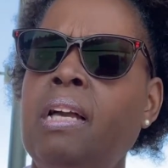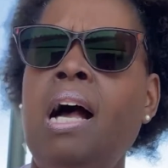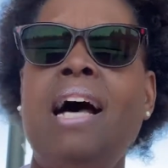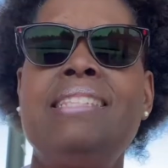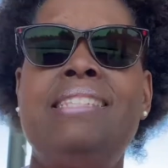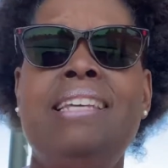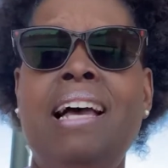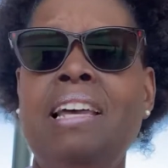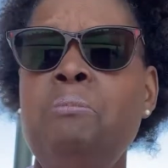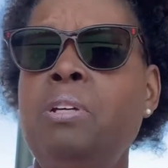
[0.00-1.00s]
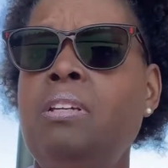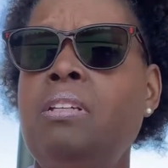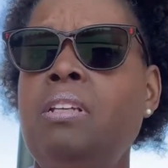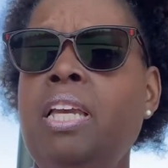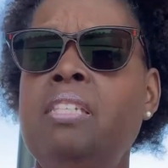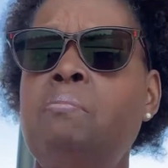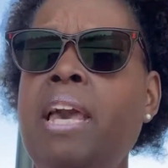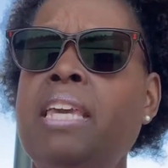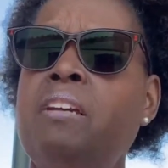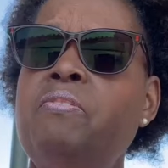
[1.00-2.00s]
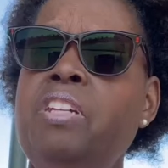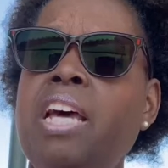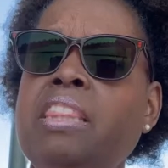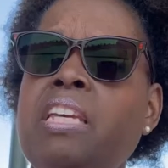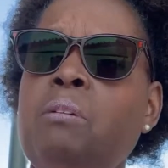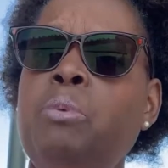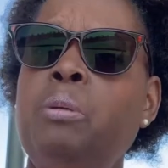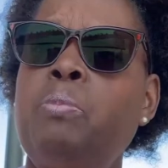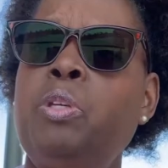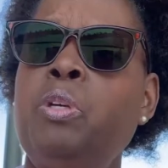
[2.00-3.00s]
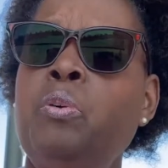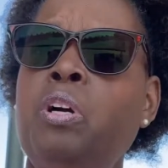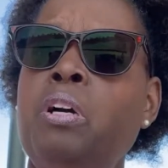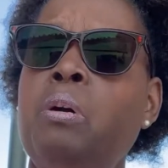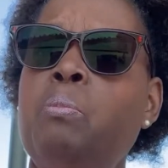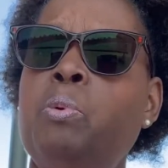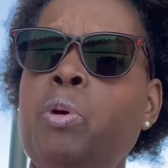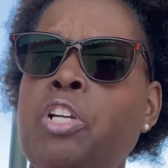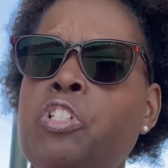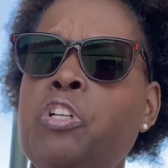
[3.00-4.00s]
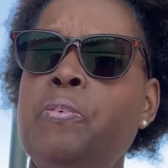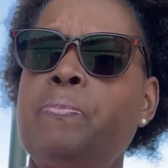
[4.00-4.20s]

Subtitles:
A diamond is made of nothing but pure pressure.